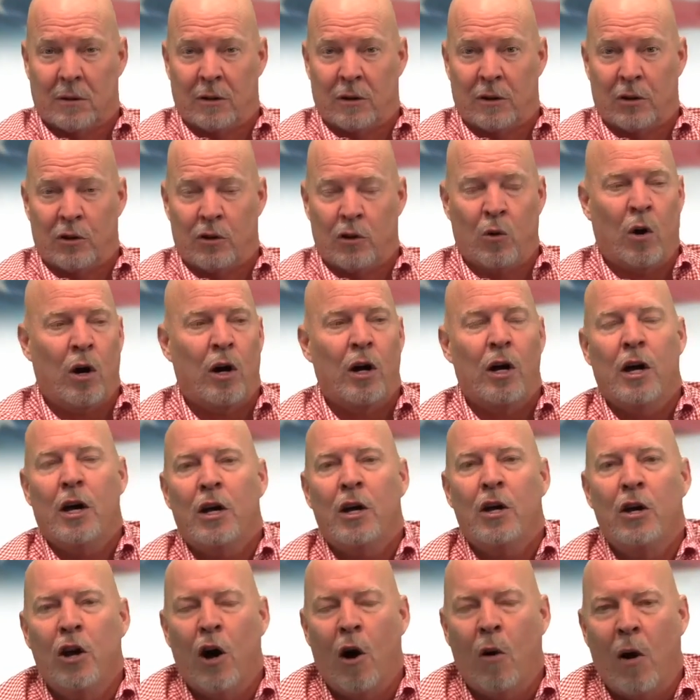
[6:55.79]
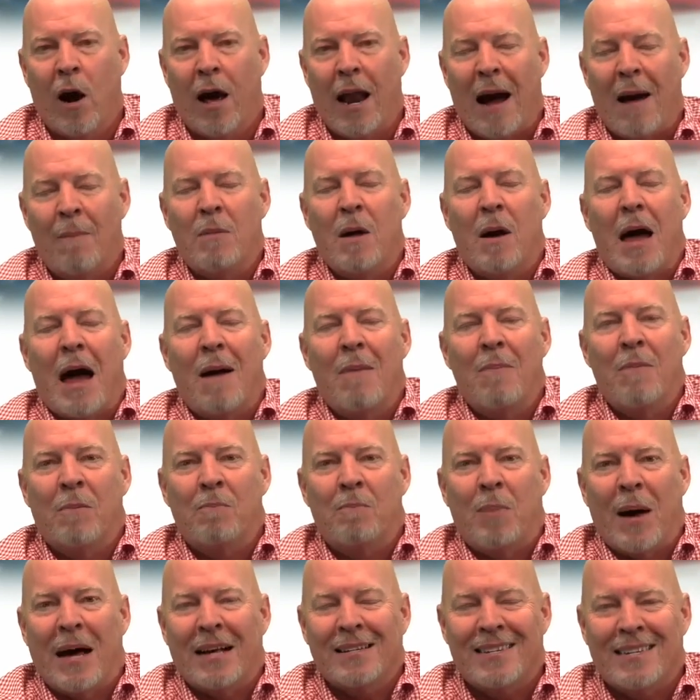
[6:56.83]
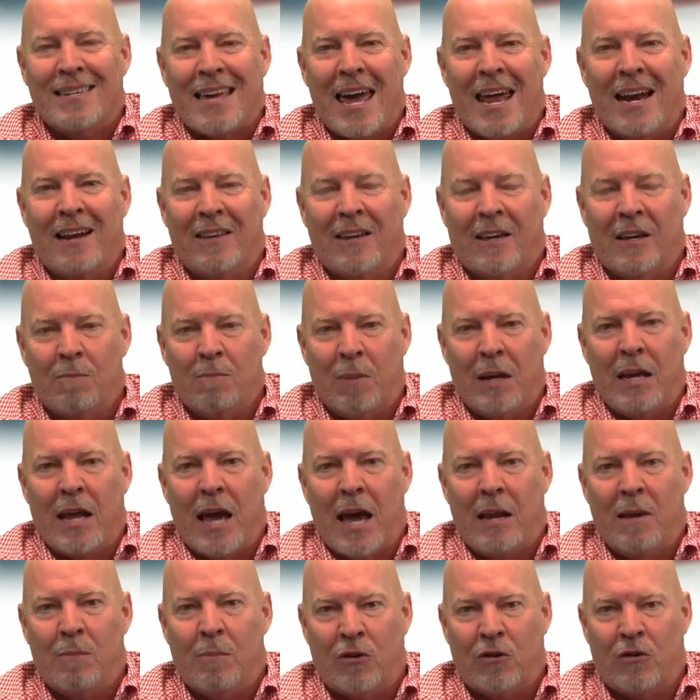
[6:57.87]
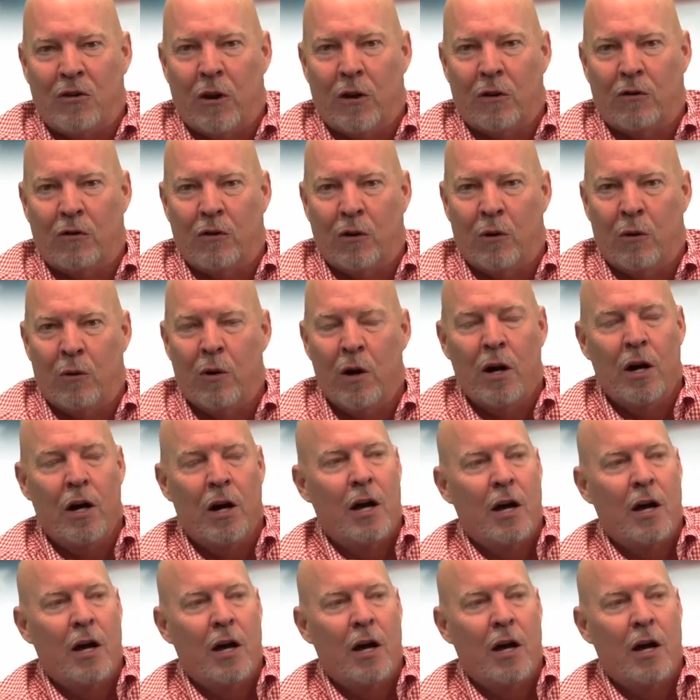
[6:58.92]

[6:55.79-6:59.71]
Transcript: You know what? I'm the best candidate that can beat Andy Beshear, too.